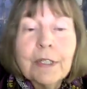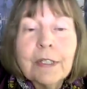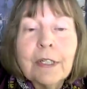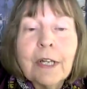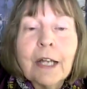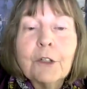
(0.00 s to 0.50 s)
the
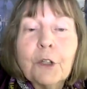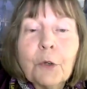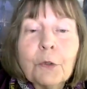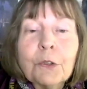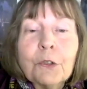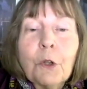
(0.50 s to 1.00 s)
reason I
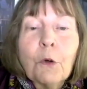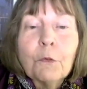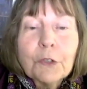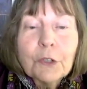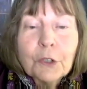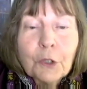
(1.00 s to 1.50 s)
chose
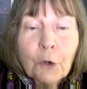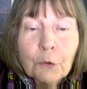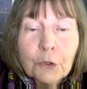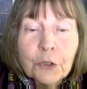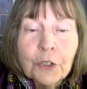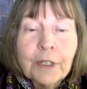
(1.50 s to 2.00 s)
Nova
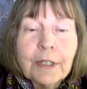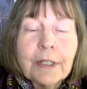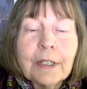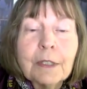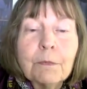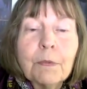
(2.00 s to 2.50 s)
Scotia
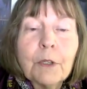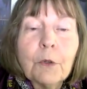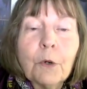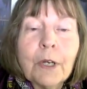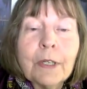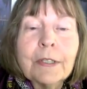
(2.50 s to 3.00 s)
is
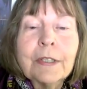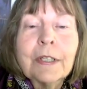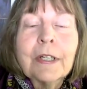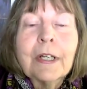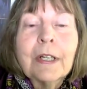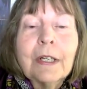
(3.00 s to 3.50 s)

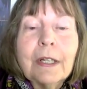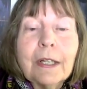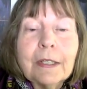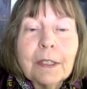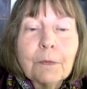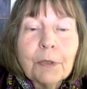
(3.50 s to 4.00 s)
because
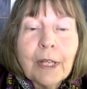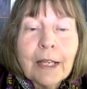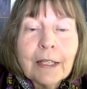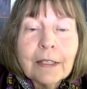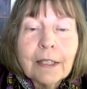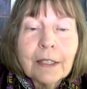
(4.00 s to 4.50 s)
it's a
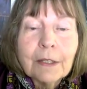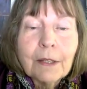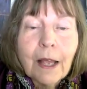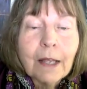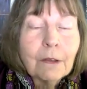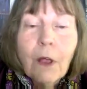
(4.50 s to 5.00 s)
place that
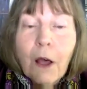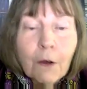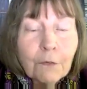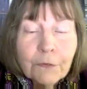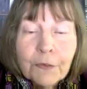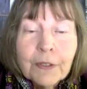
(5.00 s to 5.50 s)
I
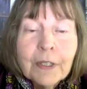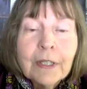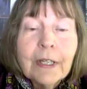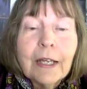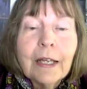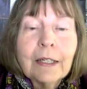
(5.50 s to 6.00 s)
love,
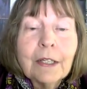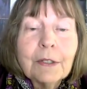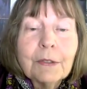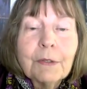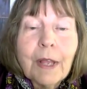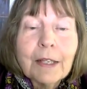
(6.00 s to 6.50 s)
and
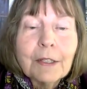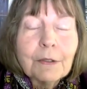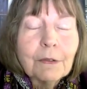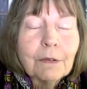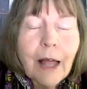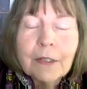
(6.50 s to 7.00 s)
it
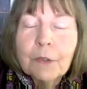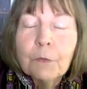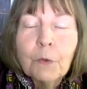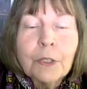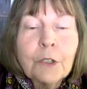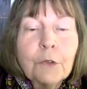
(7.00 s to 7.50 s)
has
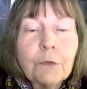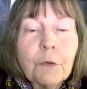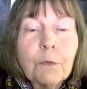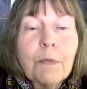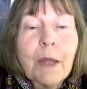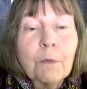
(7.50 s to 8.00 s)
lots of
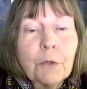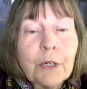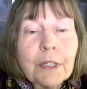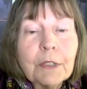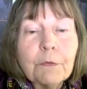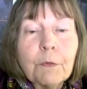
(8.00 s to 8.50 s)
wonderful
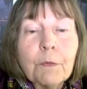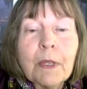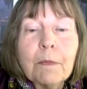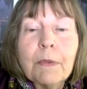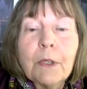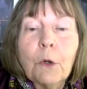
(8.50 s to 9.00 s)
memories for
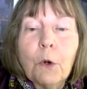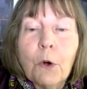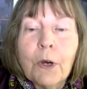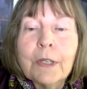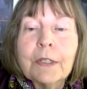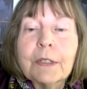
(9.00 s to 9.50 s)
me
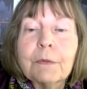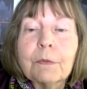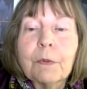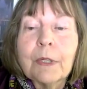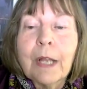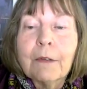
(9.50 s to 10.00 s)
because
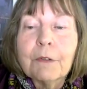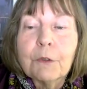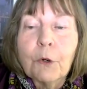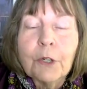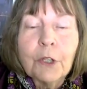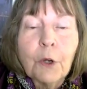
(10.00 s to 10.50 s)
when I
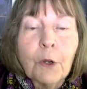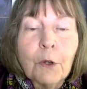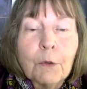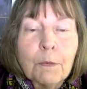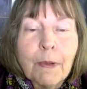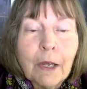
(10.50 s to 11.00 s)
started
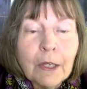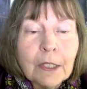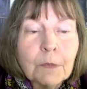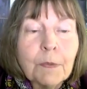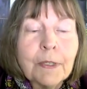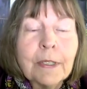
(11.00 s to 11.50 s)
going with my
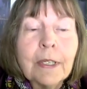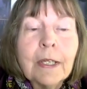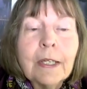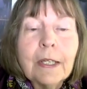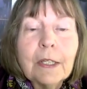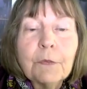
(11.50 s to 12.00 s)
husband,
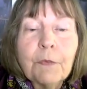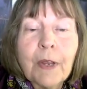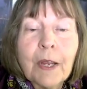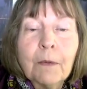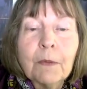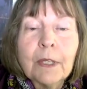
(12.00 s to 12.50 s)
his
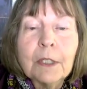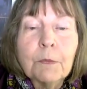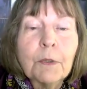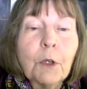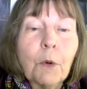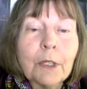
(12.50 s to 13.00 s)
family's
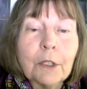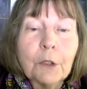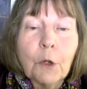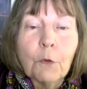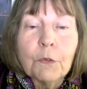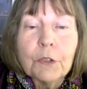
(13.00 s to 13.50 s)
been going
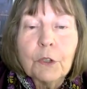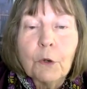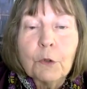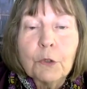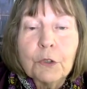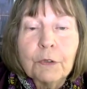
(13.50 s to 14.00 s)
to Nova
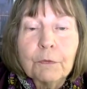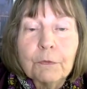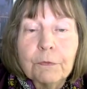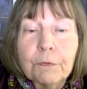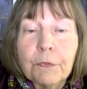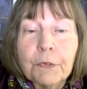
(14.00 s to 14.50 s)
Scotia
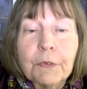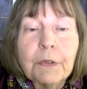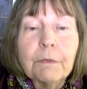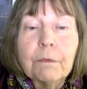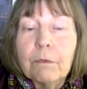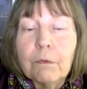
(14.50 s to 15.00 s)
for
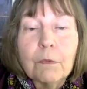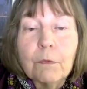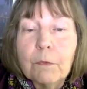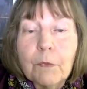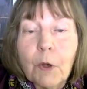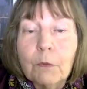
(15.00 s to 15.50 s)

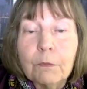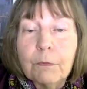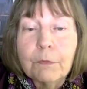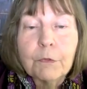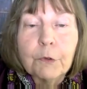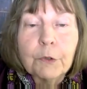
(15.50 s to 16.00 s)
a